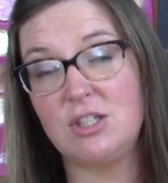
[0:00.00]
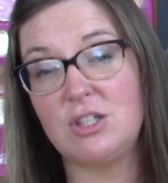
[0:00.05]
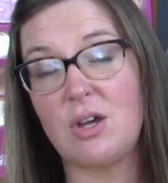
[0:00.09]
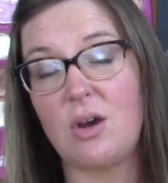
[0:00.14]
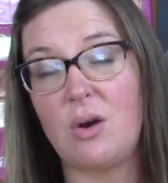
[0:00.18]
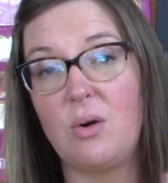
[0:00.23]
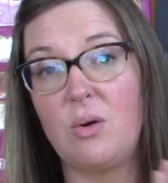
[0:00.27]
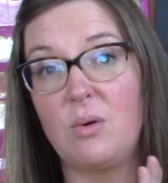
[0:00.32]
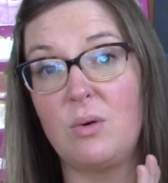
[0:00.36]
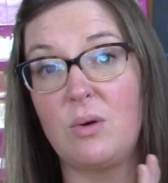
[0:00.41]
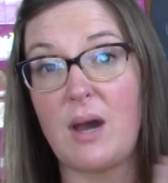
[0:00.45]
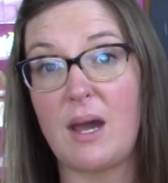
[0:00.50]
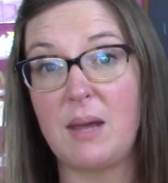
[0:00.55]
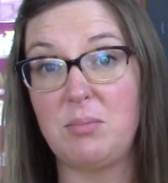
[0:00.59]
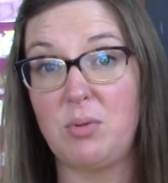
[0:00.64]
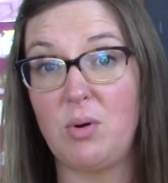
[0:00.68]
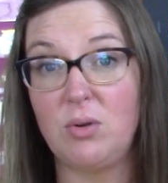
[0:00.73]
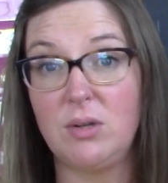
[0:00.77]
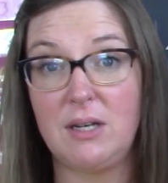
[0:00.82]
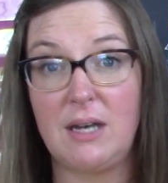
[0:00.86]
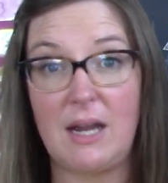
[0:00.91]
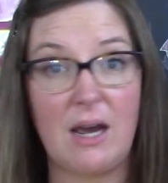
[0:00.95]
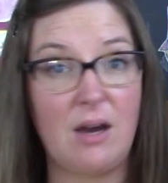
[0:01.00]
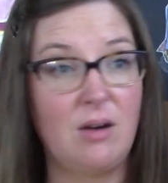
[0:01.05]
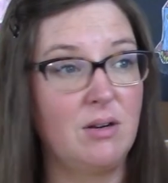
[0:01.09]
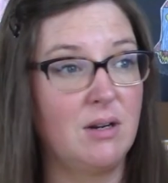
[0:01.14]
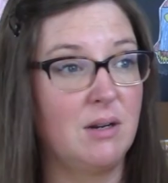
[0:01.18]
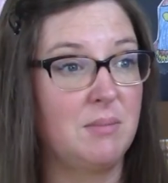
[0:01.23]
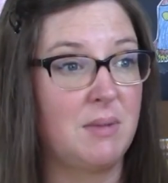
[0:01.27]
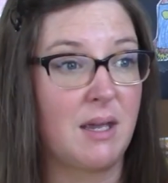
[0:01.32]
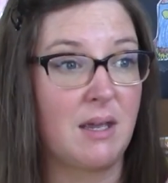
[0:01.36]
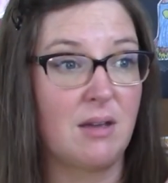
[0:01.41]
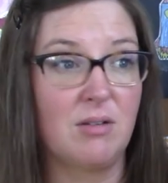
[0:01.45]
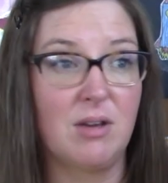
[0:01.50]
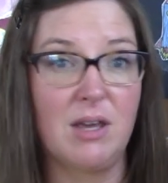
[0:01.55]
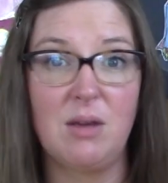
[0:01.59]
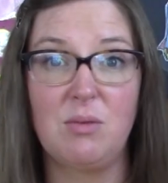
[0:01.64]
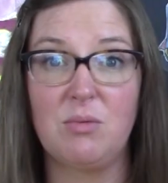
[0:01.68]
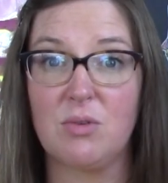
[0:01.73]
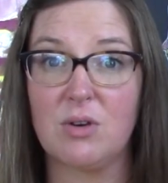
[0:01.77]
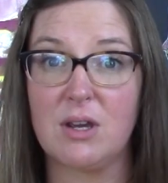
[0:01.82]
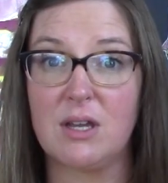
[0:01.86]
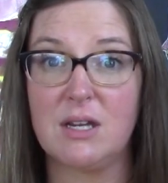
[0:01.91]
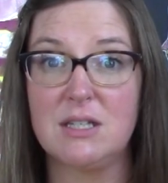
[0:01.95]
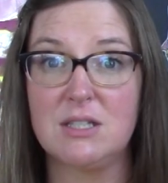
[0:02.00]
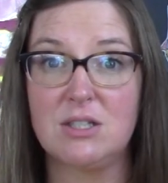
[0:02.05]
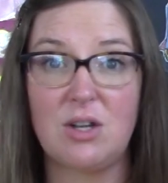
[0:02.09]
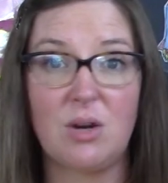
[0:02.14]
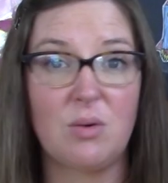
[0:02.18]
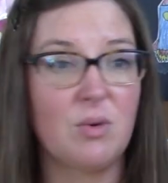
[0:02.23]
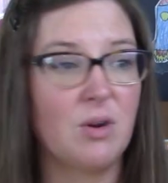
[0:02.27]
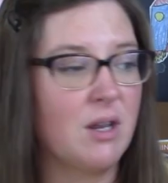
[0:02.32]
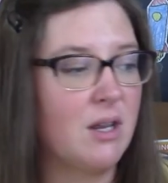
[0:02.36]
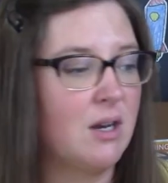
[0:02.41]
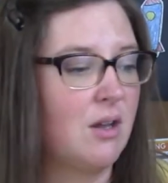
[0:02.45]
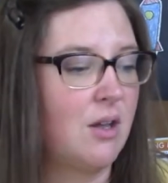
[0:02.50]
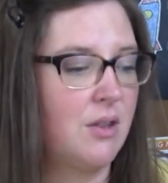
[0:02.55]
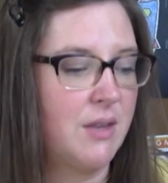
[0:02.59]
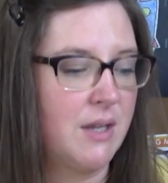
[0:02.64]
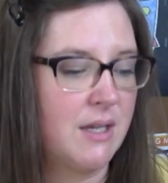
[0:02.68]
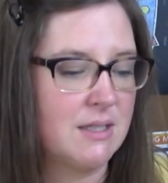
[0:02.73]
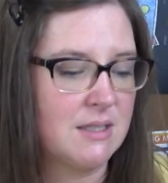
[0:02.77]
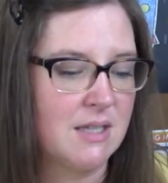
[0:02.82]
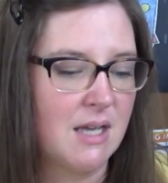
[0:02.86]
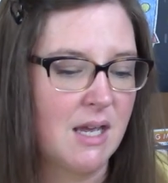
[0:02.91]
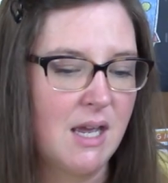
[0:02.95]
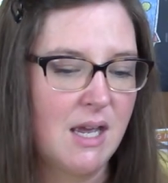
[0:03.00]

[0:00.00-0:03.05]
So I pulled it out and I'm like, okay, we're going to start working on this.